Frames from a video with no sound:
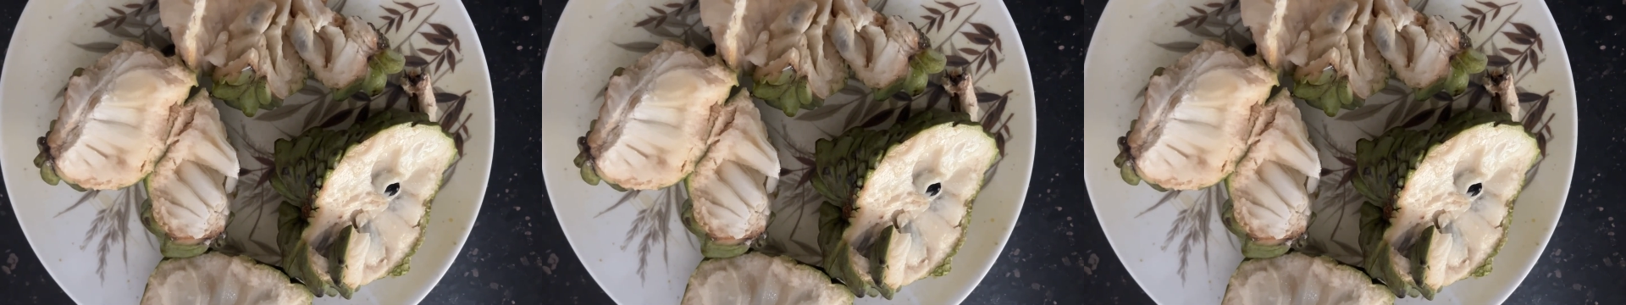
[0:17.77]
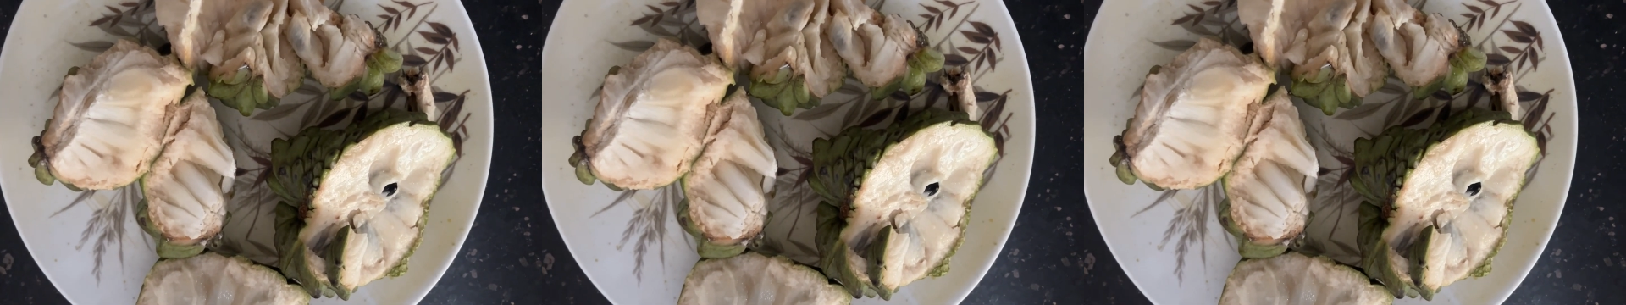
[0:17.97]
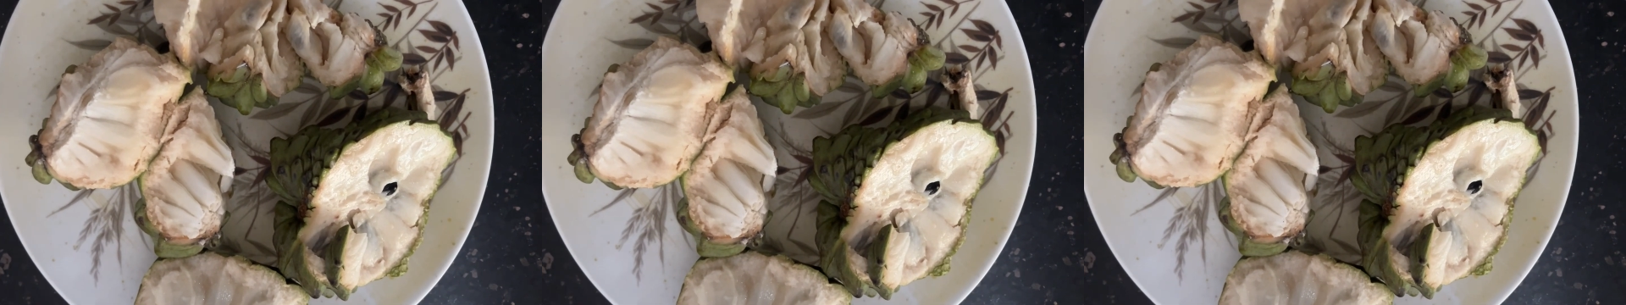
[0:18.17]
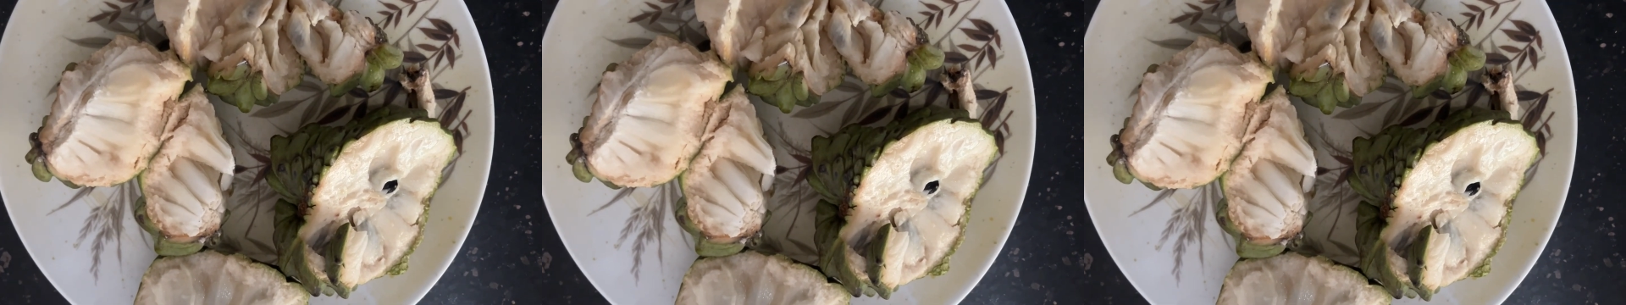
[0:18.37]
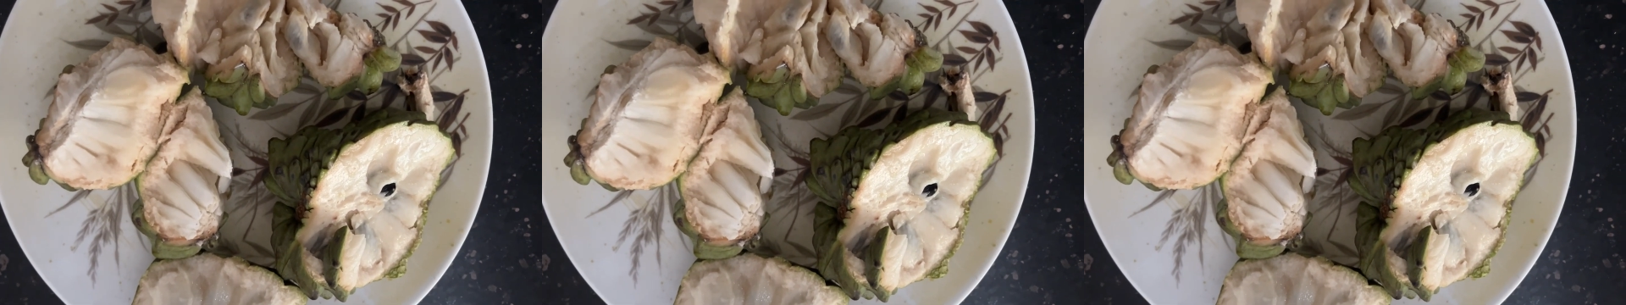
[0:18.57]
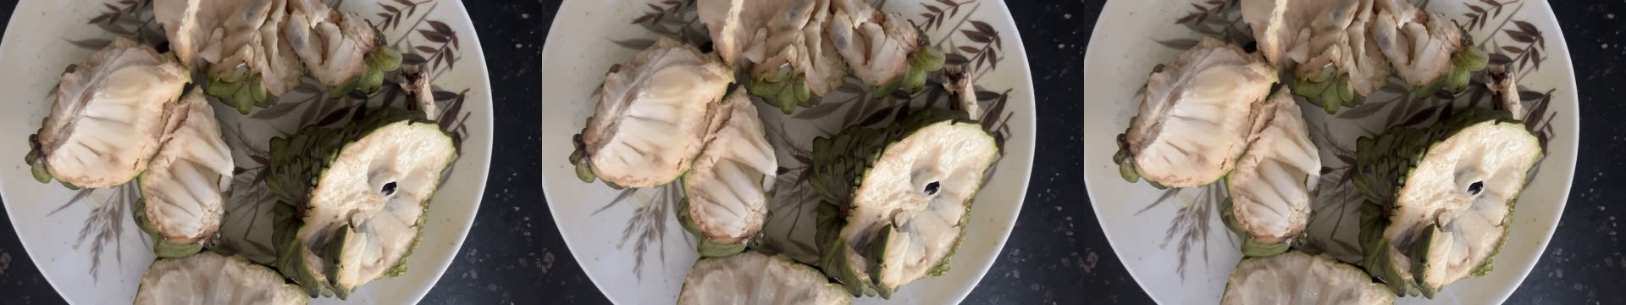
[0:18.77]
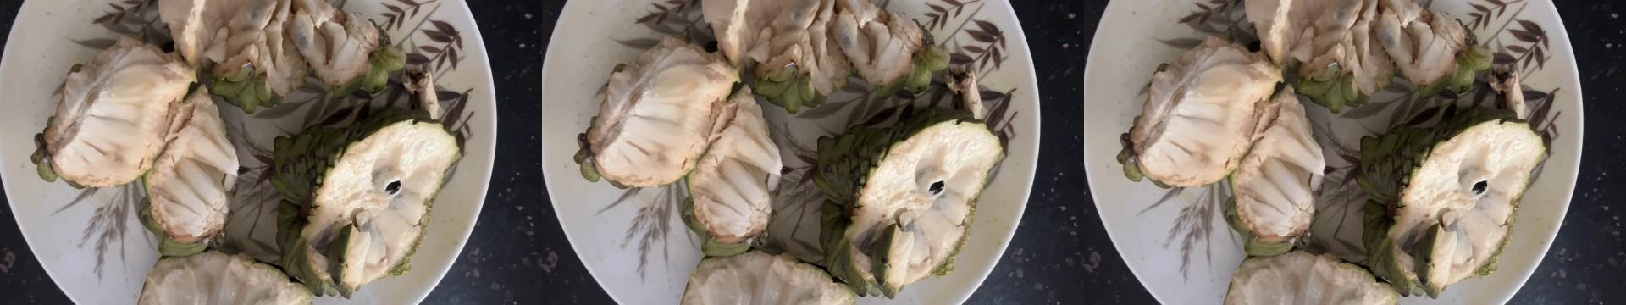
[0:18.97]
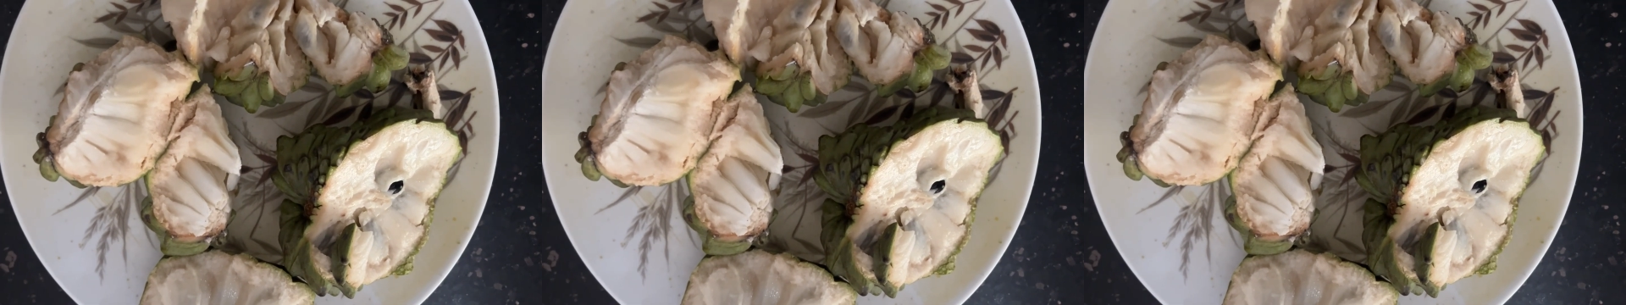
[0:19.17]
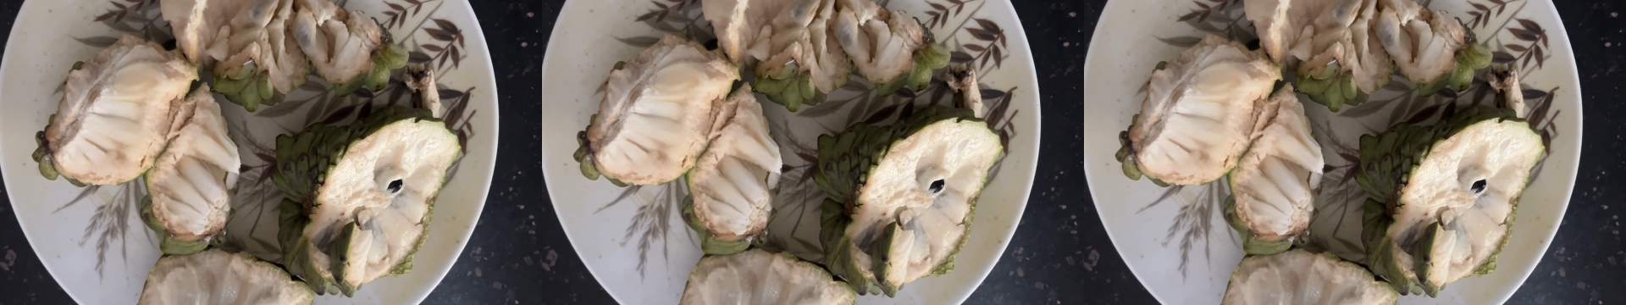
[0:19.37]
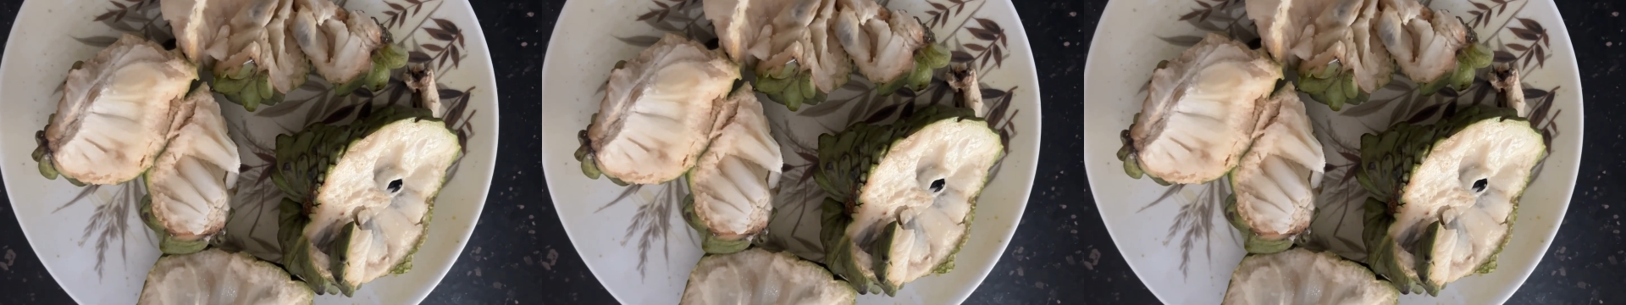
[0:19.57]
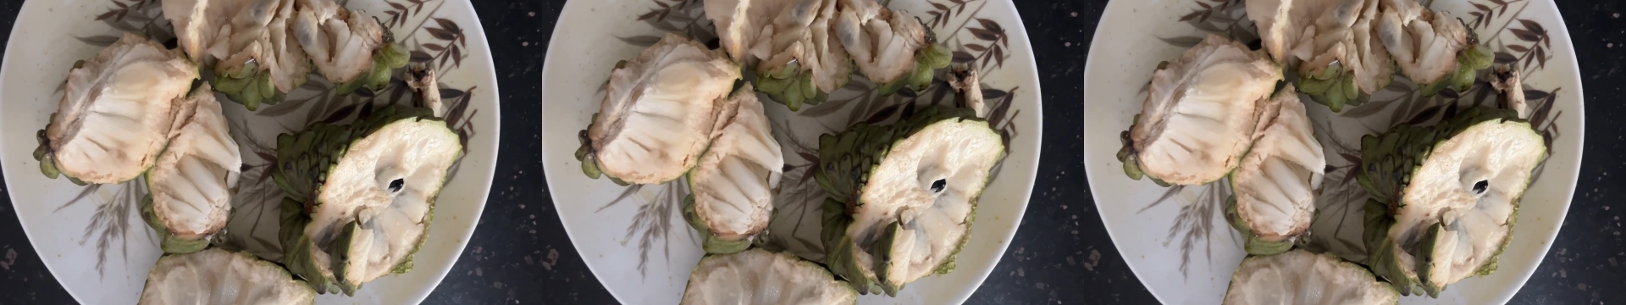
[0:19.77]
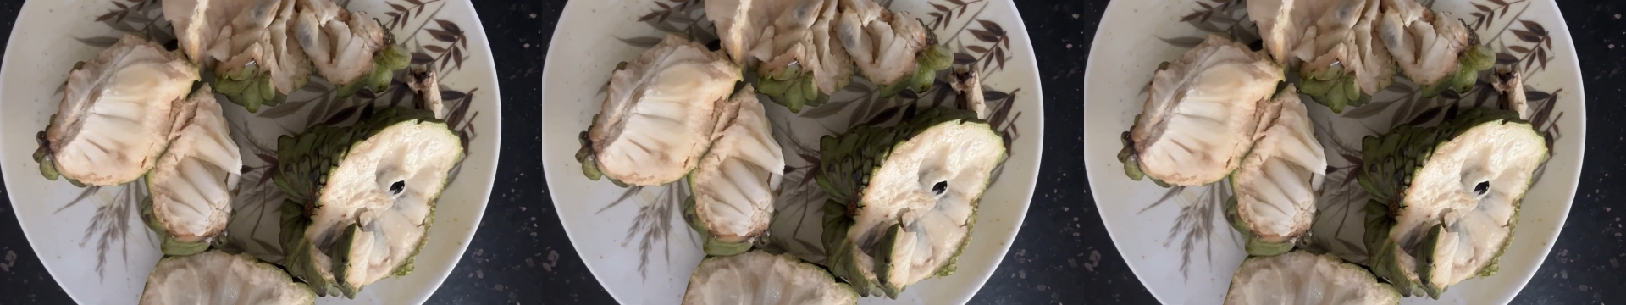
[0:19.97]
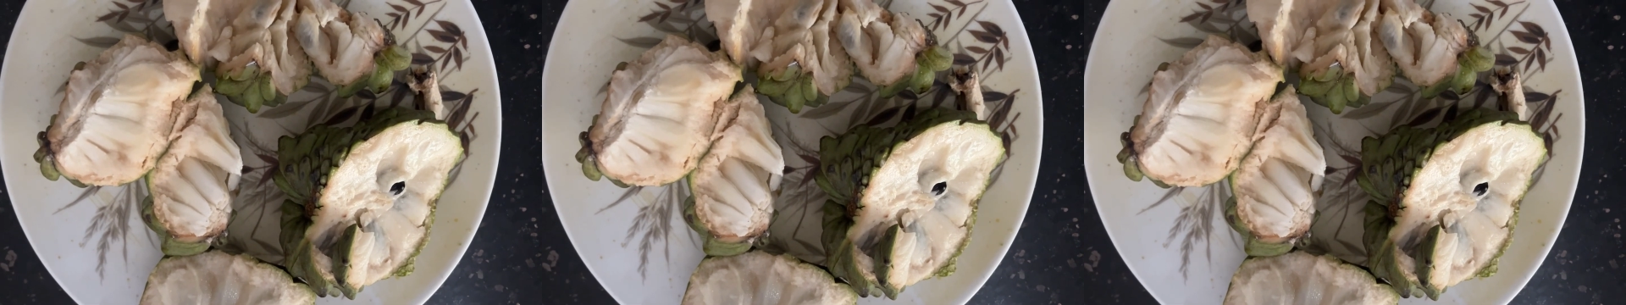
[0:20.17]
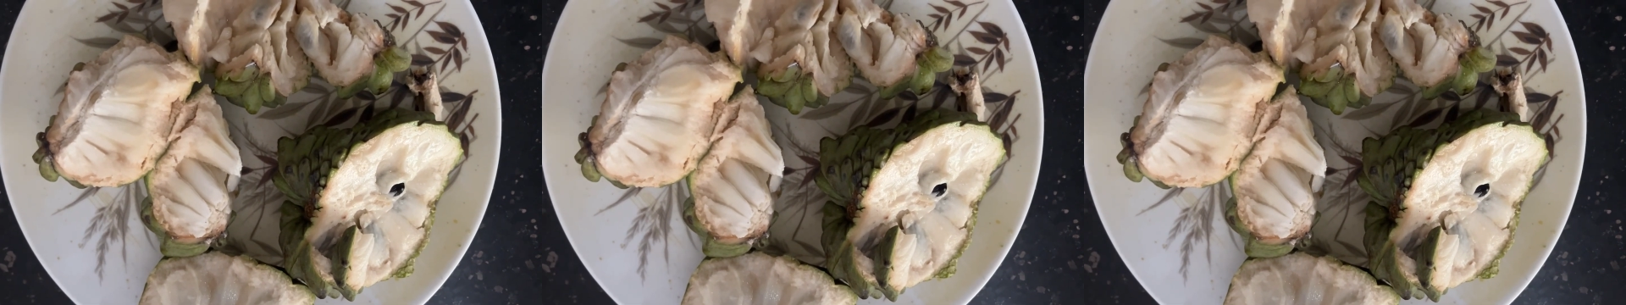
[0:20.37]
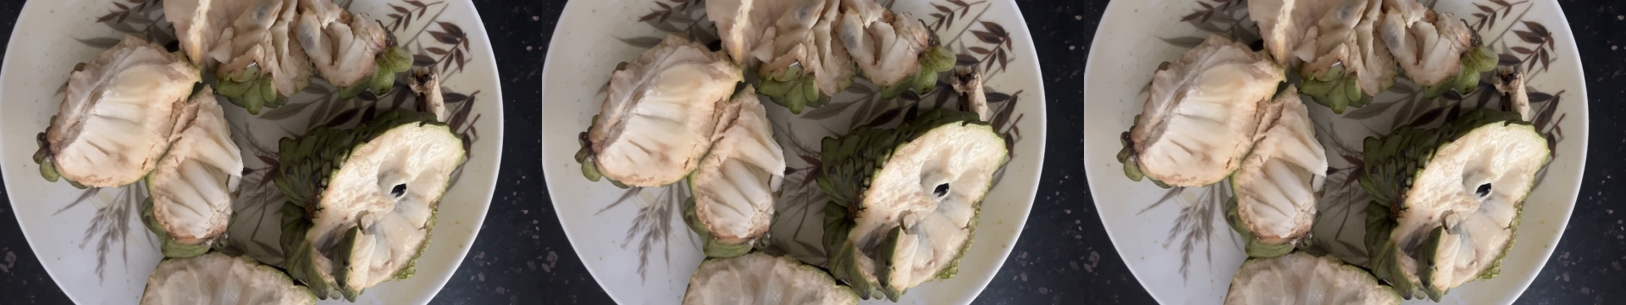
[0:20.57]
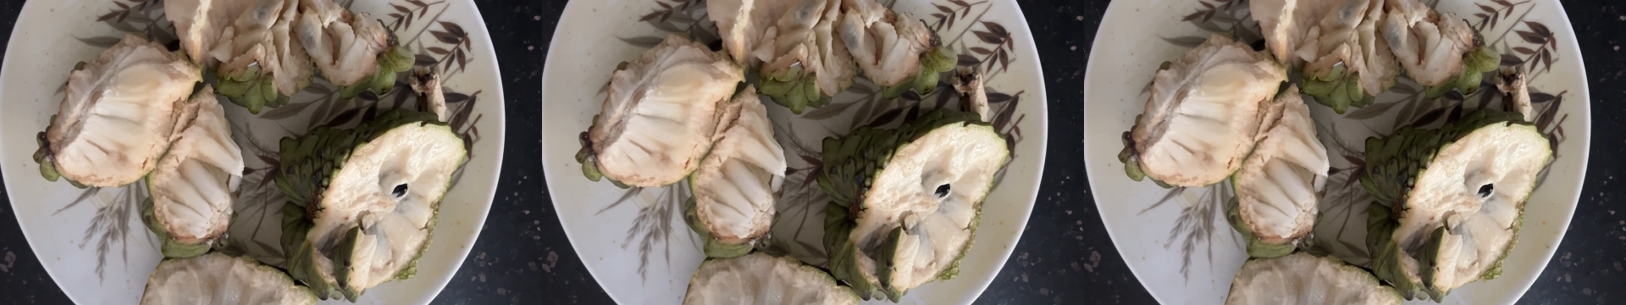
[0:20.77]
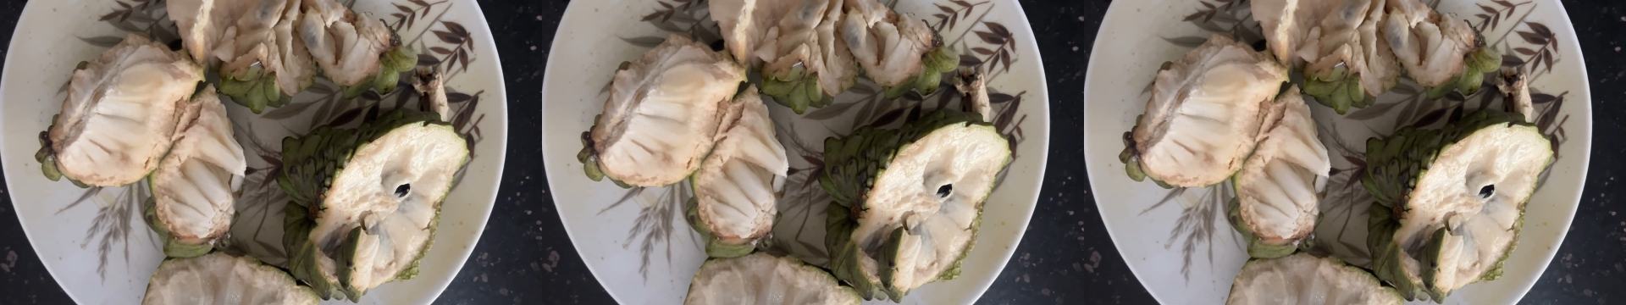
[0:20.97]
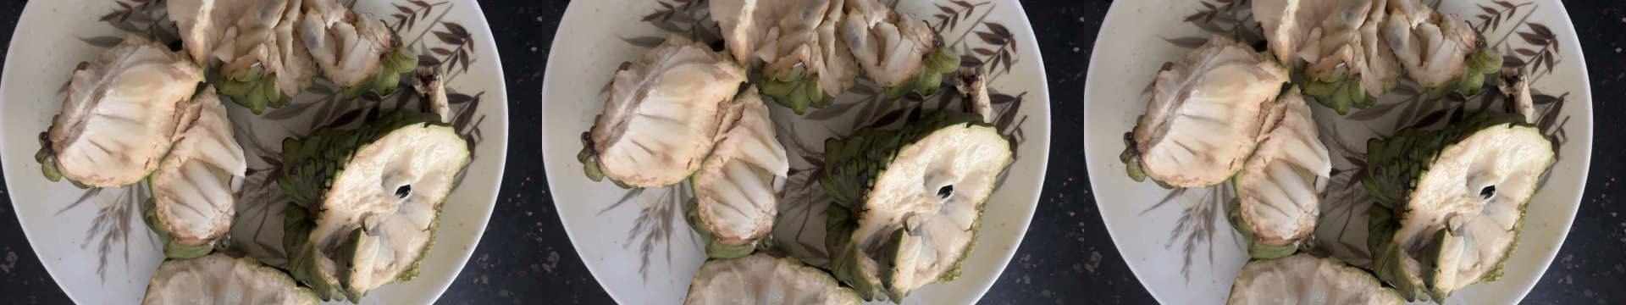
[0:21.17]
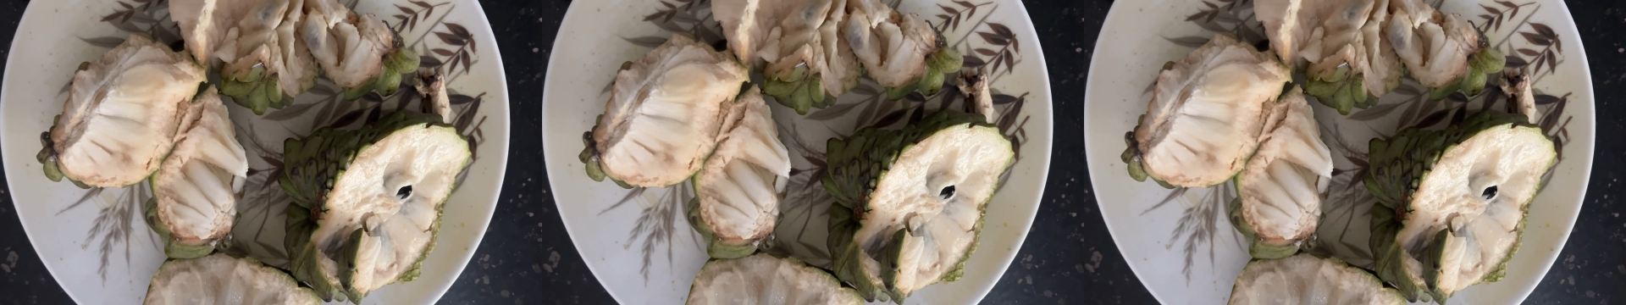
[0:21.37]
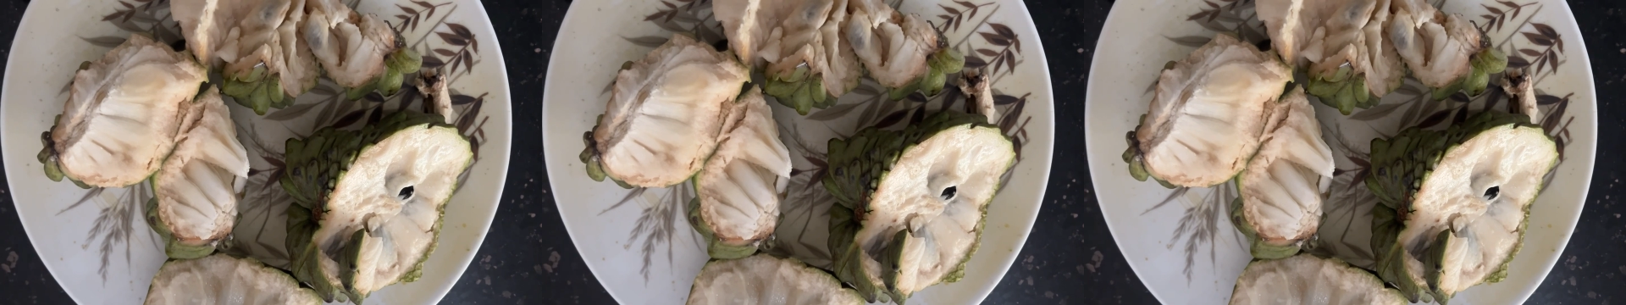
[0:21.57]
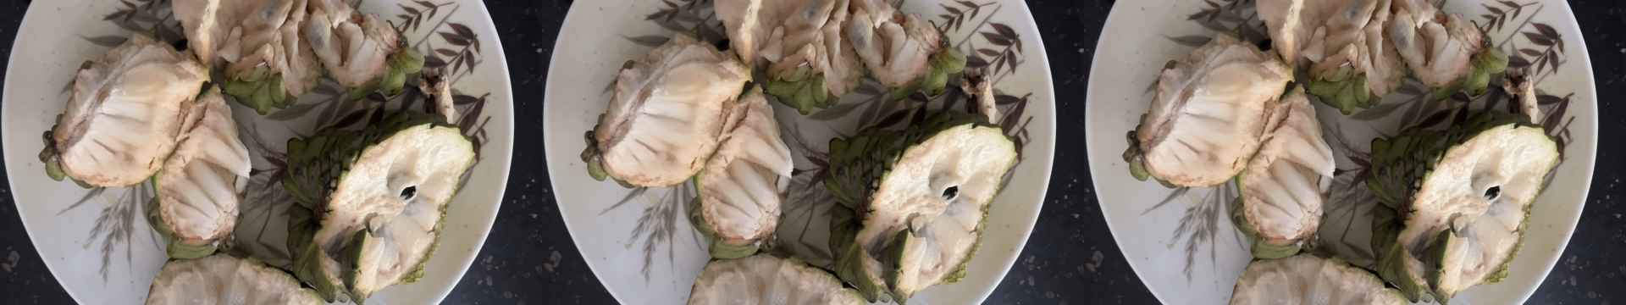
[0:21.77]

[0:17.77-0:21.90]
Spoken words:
(no speaker visible)